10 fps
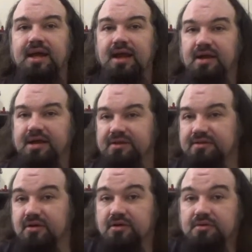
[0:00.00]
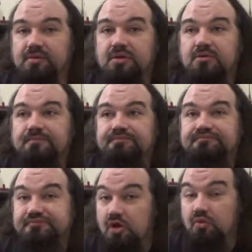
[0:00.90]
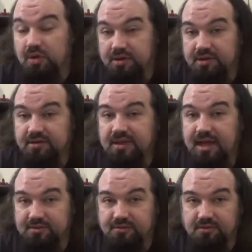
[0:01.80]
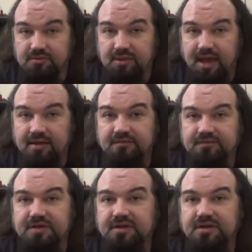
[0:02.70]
area, so no one is allowed to have,